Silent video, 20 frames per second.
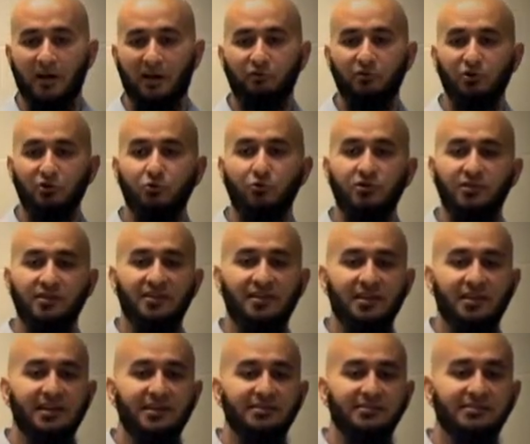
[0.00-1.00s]
Are we doing
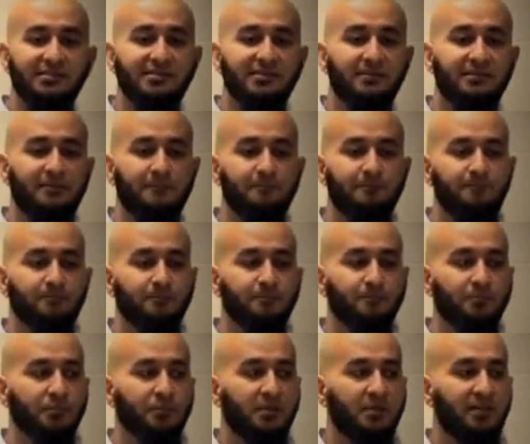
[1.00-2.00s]
things
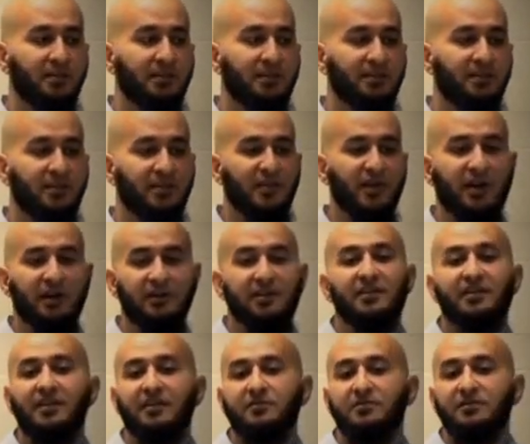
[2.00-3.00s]

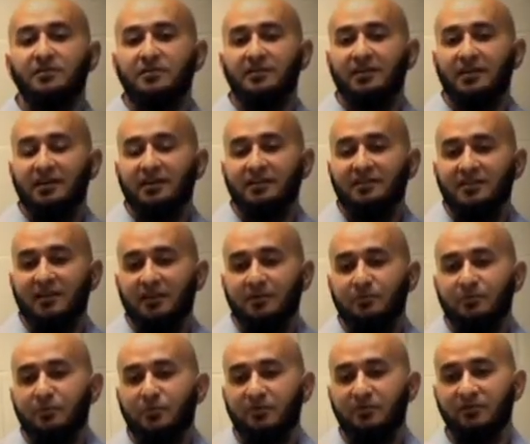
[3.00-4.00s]
that
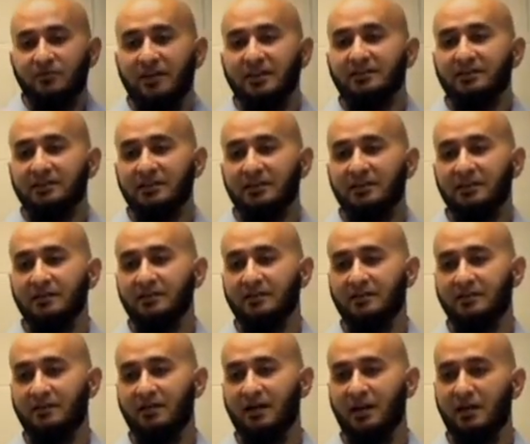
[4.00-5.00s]
are
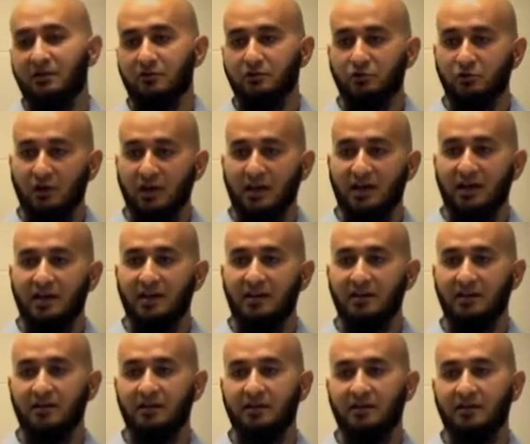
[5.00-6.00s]
preventing our
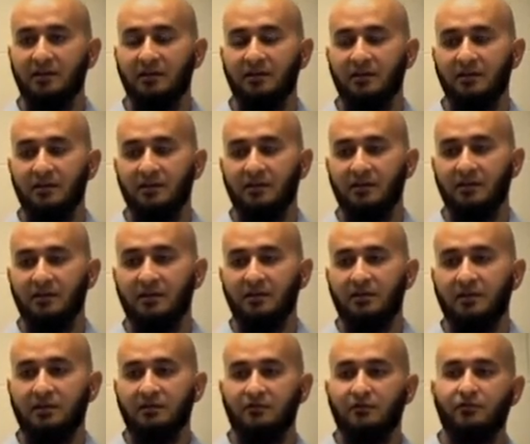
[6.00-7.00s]
dua
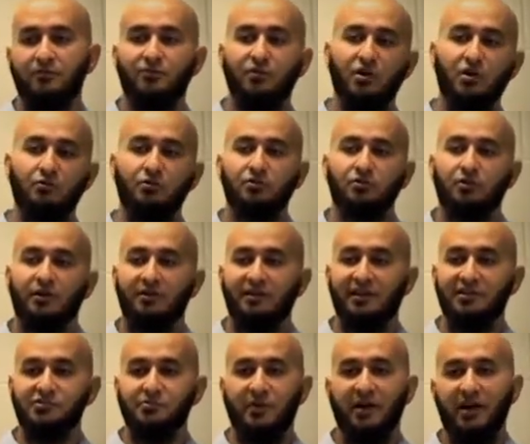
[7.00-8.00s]
from going to
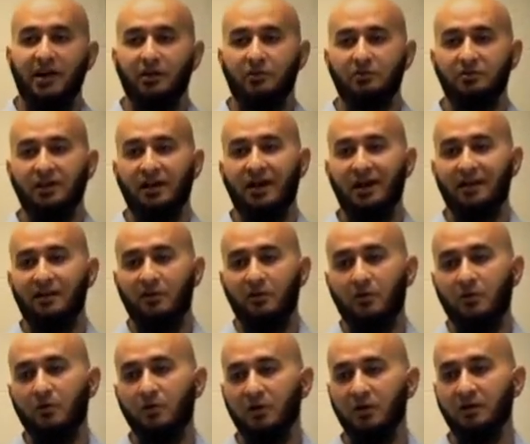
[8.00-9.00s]
Allah subhanahu wa ta'ala,
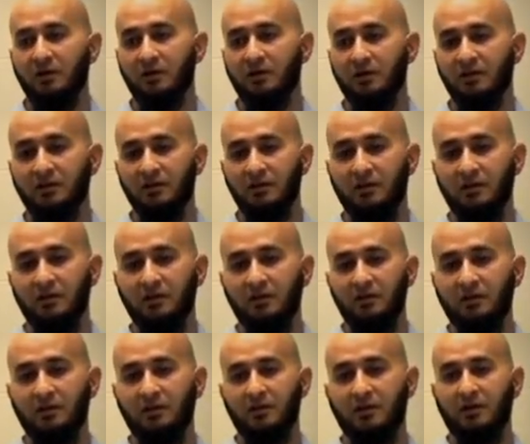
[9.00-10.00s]
or
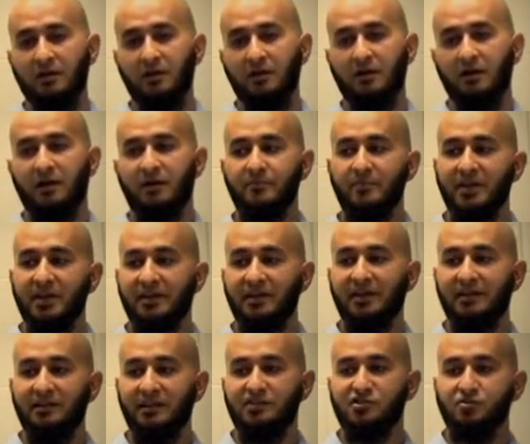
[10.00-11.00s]
are
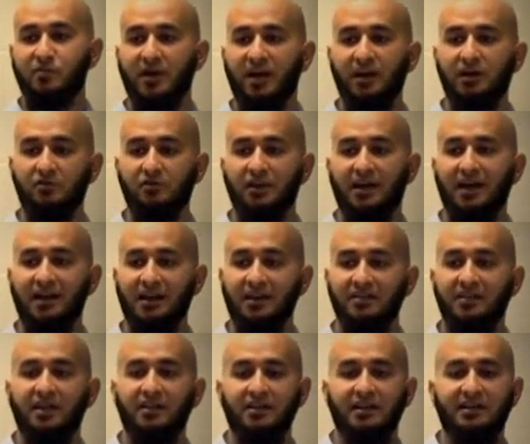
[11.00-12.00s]
making Allah subhanahu wa
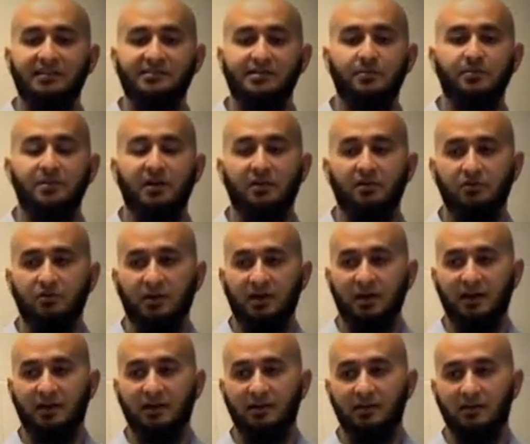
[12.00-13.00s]
ta'ala not accept our
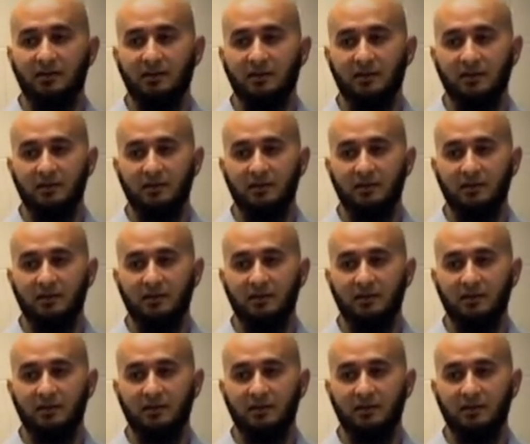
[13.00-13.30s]
dua?